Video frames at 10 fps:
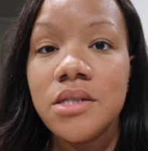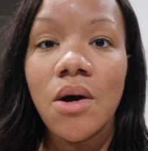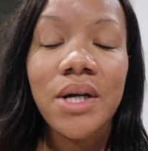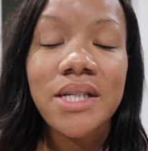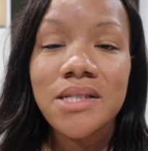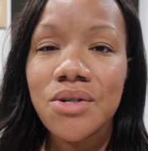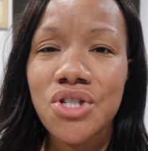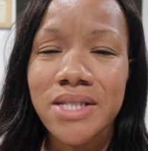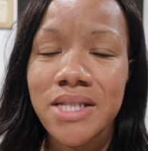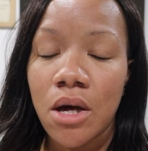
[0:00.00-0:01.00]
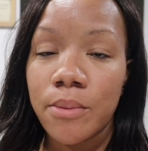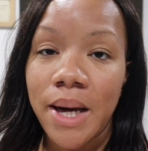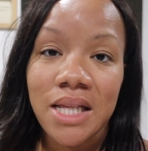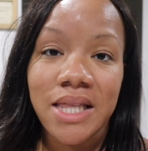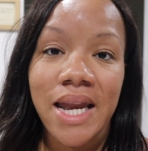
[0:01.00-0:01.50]
Don't get so stressed out
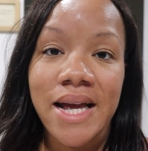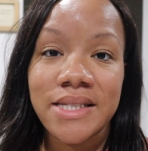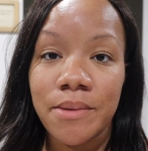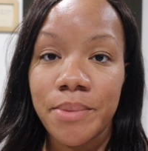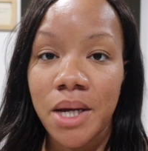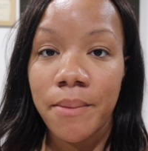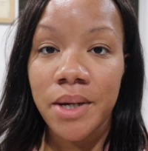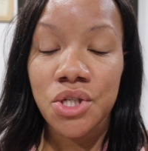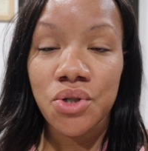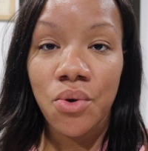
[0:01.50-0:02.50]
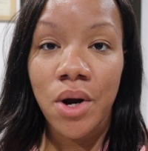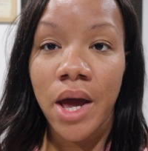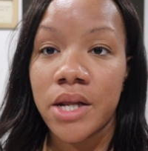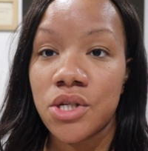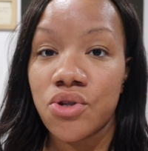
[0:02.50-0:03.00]
about it that it ends up becoming a chore
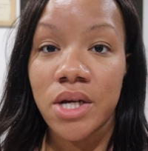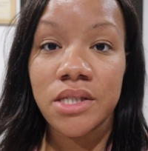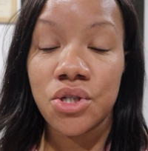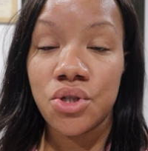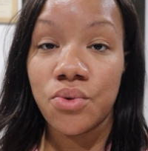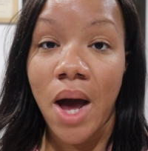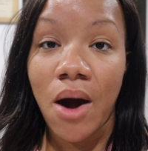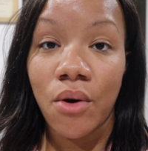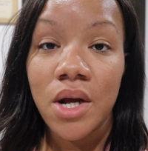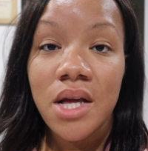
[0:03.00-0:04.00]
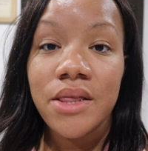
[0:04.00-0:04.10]
and it stresses you out.